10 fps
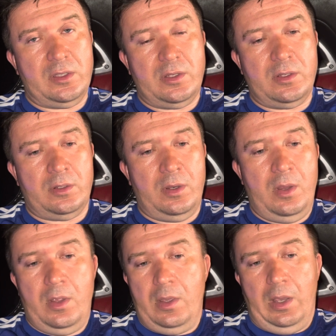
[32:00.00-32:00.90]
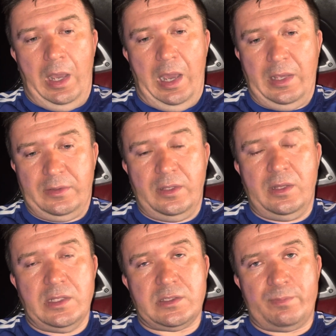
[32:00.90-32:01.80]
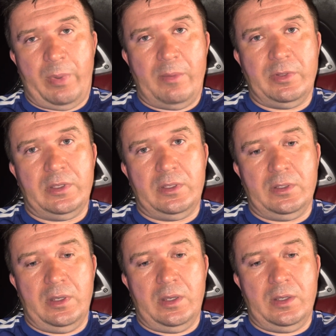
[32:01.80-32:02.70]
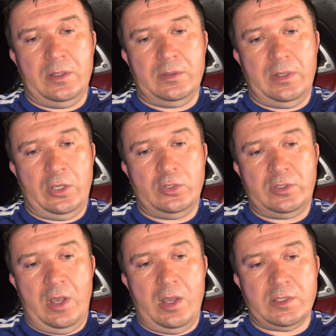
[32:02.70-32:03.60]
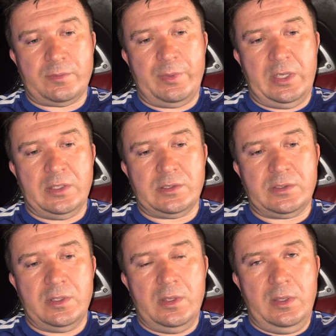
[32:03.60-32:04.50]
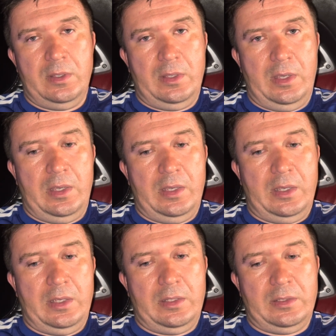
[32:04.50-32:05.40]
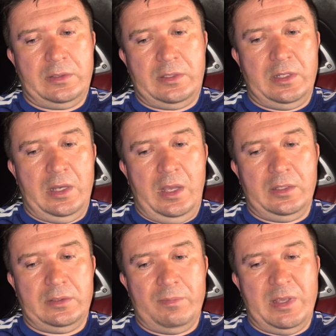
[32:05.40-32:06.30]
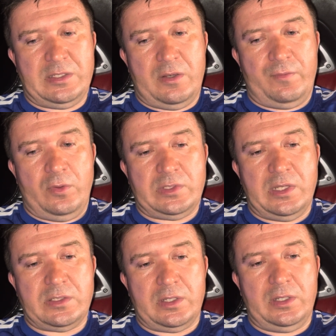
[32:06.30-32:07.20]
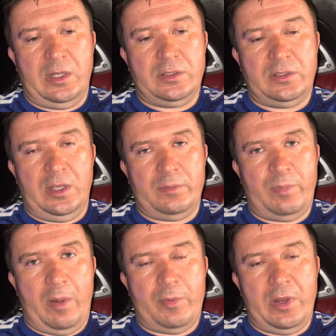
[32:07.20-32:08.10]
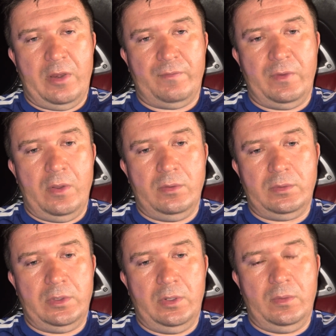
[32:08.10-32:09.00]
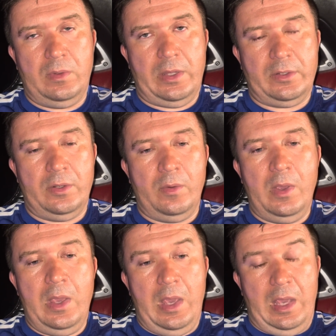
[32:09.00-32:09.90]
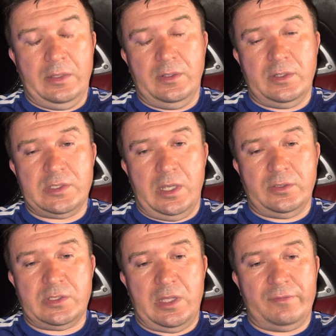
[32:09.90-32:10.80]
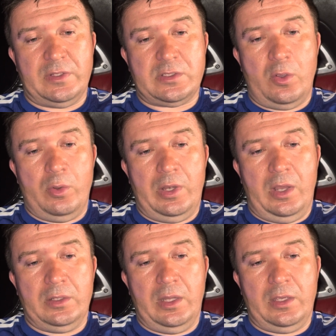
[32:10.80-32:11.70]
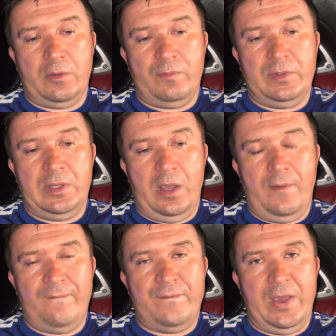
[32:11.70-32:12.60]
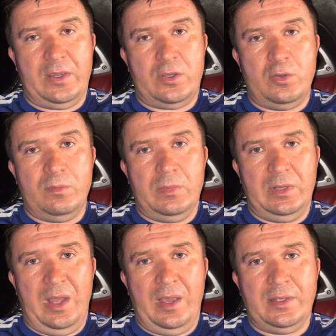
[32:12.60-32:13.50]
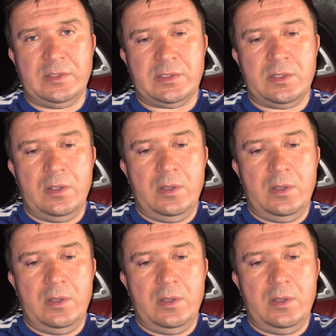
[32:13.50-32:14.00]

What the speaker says: here. I think that's probably a good cause, because it cannot, the mass airflow sensor cannot detect proper airflow, you know. I don't know. And there's other stuff that's going on, like with vacuum lines,